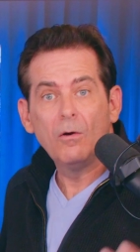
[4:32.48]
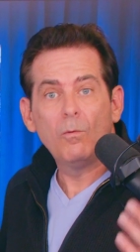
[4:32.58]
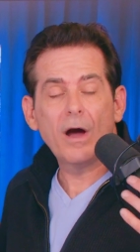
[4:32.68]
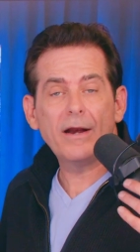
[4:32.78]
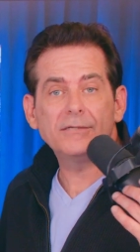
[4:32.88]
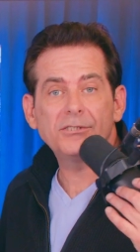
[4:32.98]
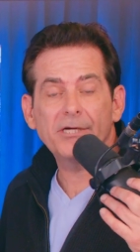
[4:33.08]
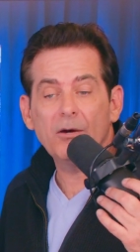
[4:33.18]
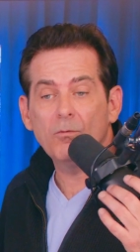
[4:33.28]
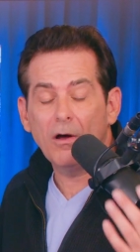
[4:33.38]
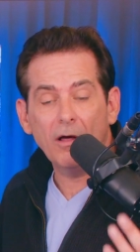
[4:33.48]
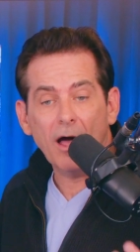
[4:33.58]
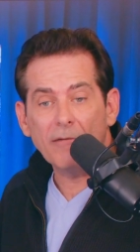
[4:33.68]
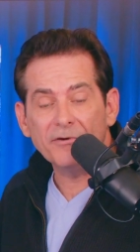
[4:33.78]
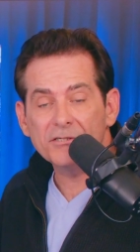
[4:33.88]
Why not say, well,
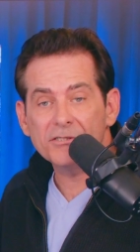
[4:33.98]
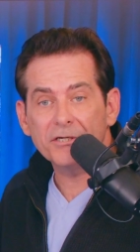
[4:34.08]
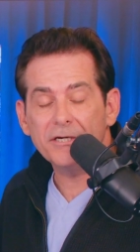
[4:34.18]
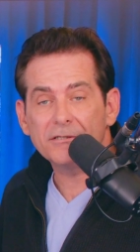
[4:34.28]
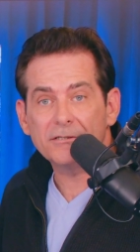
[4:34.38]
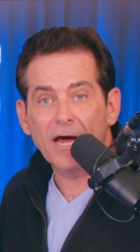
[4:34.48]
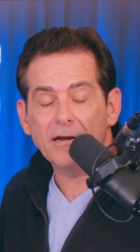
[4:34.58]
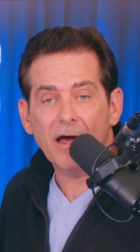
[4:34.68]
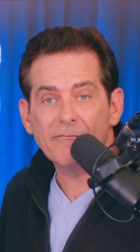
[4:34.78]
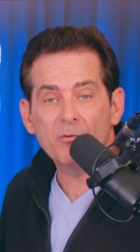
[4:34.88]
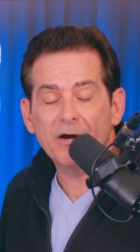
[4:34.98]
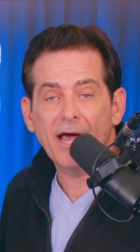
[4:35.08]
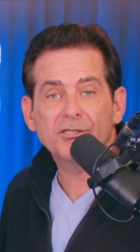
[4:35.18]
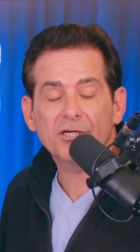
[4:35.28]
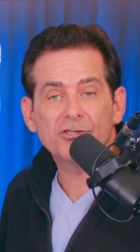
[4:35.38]
obviously, it's not everyone
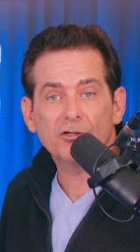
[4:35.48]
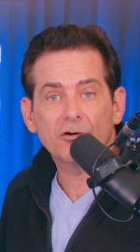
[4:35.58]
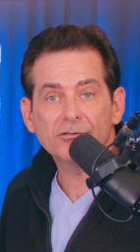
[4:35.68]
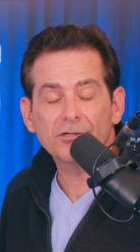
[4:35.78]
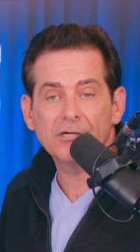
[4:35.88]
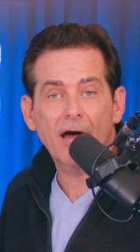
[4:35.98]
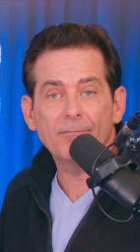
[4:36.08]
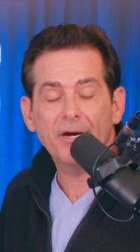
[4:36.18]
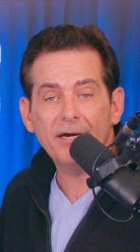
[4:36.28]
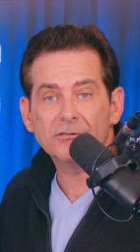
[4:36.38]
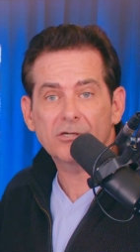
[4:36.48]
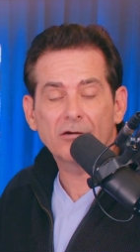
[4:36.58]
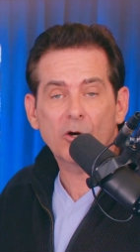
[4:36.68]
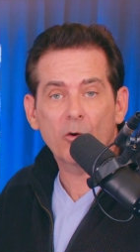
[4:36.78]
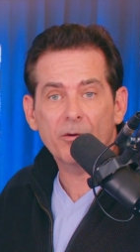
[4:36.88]
has concerns. It's not me. It's
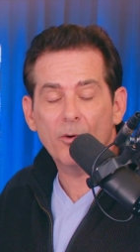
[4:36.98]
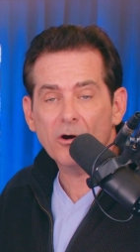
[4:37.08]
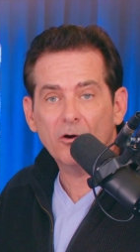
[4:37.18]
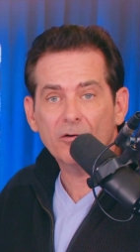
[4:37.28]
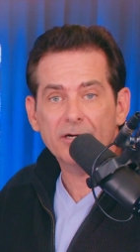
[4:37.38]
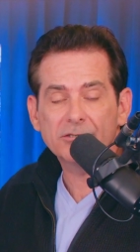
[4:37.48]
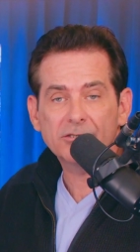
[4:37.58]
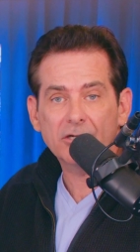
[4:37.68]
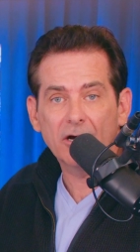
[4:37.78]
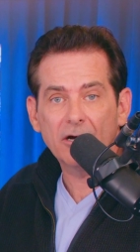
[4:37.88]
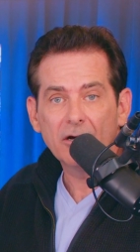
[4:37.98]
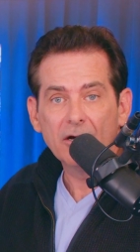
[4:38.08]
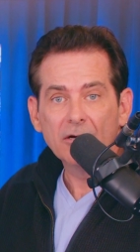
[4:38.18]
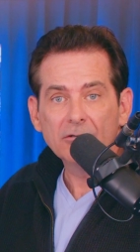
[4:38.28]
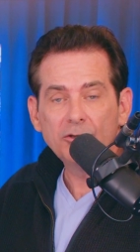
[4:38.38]
not Cory Booker. It's
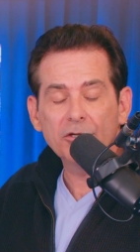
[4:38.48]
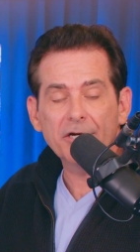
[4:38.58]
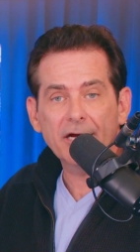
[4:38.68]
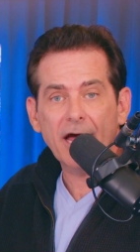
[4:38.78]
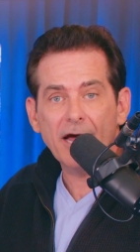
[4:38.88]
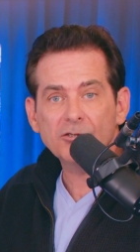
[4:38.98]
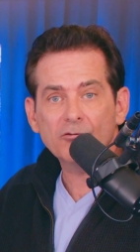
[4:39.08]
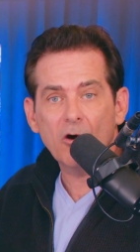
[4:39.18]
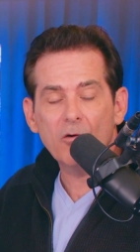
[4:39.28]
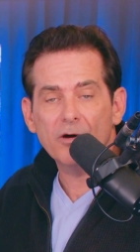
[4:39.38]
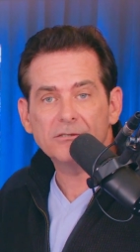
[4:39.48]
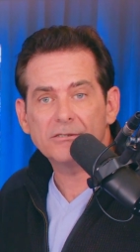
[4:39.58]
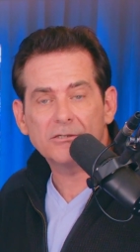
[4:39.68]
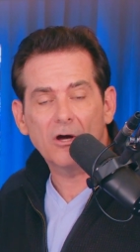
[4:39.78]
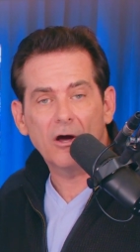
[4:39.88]
Julian Castro.
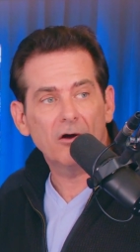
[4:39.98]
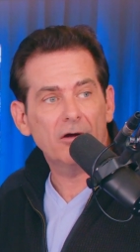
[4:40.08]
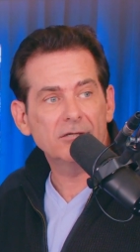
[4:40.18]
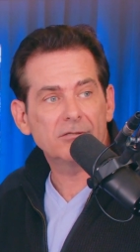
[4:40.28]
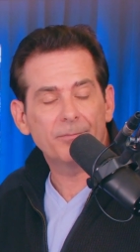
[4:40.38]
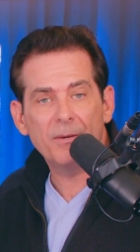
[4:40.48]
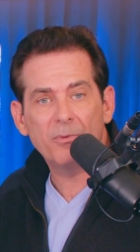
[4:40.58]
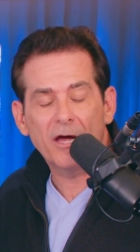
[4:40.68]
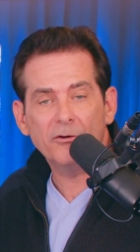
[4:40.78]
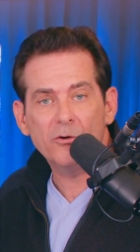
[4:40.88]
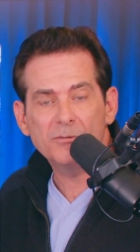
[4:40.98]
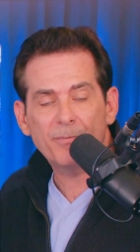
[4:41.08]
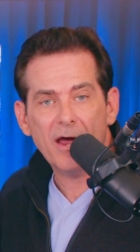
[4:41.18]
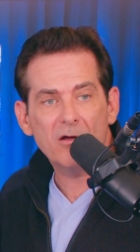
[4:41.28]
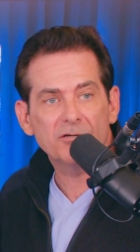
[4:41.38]
It's the people on news
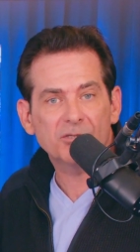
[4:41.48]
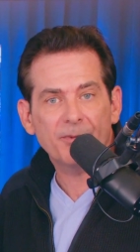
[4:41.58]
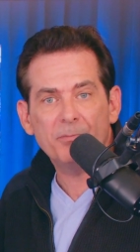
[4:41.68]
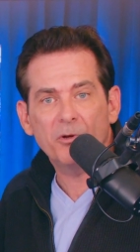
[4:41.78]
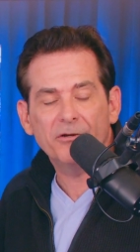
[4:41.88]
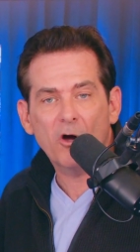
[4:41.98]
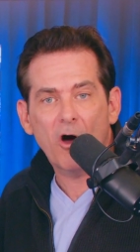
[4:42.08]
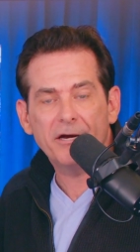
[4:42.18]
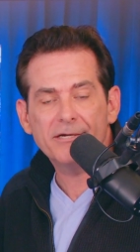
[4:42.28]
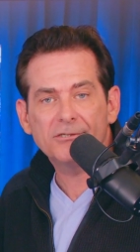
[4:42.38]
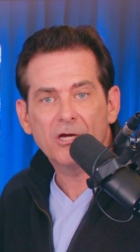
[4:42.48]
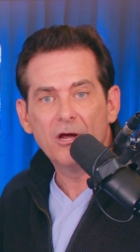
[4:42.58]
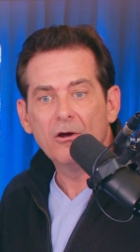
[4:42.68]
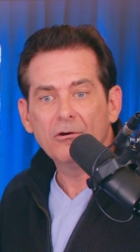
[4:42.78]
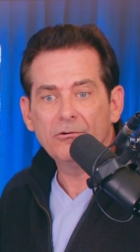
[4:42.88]
panels. It's people in the audience.
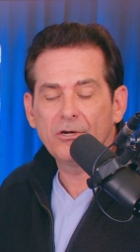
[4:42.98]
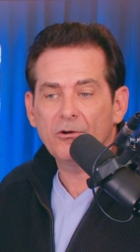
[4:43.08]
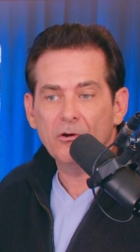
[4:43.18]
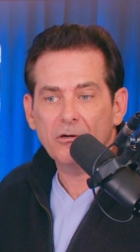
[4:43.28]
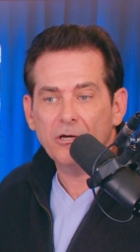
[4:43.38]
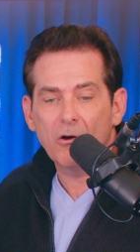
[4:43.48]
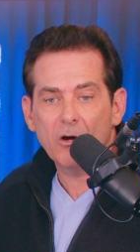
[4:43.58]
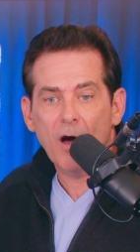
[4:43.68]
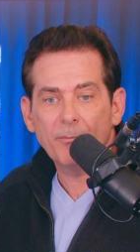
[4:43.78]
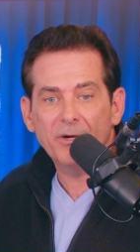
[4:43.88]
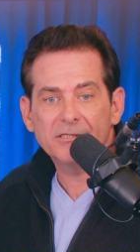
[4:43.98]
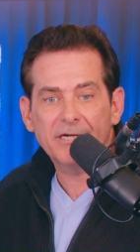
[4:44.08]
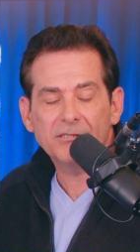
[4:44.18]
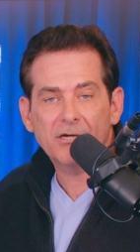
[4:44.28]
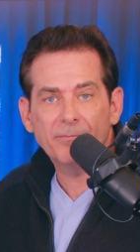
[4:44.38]
You know, you want me to
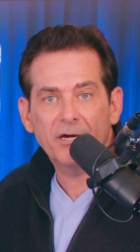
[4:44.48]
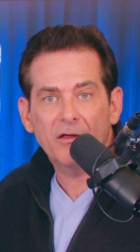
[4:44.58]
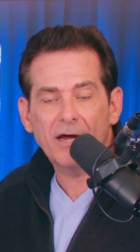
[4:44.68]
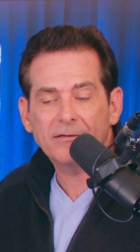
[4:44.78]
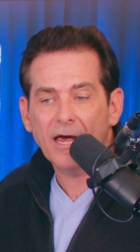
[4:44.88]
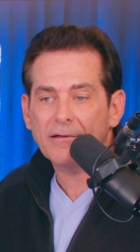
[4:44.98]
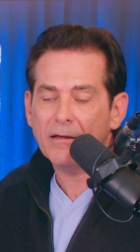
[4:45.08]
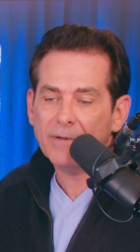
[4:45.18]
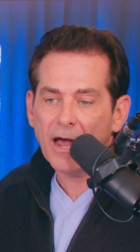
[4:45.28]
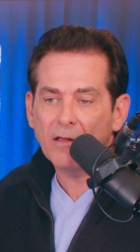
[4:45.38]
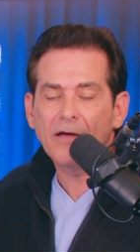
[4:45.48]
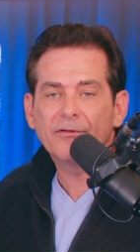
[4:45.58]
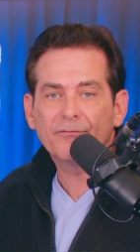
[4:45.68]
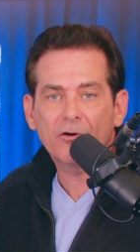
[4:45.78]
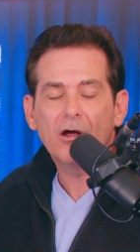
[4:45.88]
say something like that? I'll
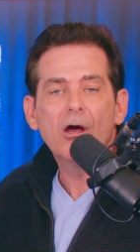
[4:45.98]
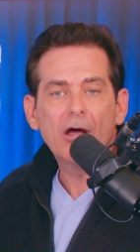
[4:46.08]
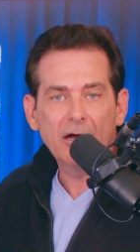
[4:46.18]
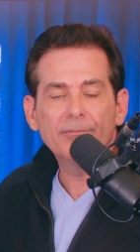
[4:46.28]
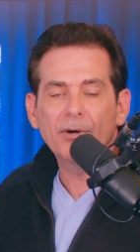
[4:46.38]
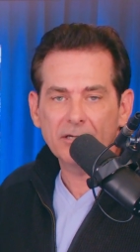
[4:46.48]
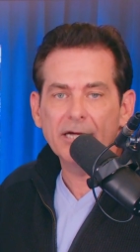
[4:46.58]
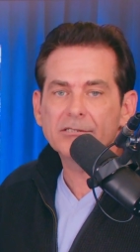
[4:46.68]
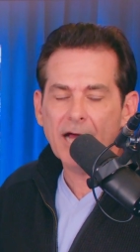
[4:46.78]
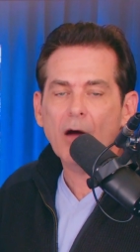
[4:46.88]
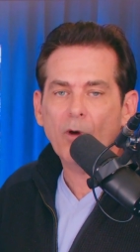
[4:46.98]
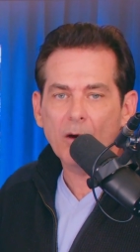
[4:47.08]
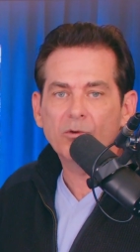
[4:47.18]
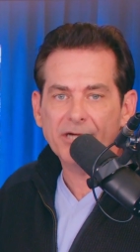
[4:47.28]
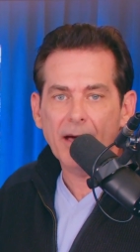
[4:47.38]
leave it for. But it's not
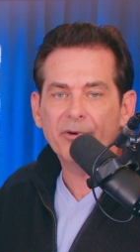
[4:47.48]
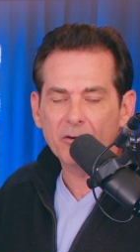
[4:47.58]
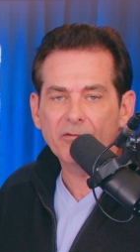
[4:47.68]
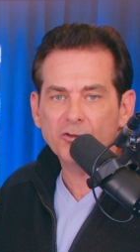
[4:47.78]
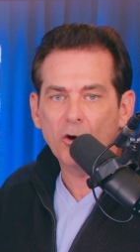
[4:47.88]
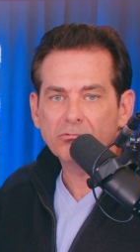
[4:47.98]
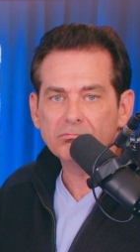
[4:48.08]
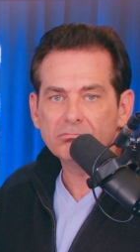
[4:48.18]
right what's happening with Joe.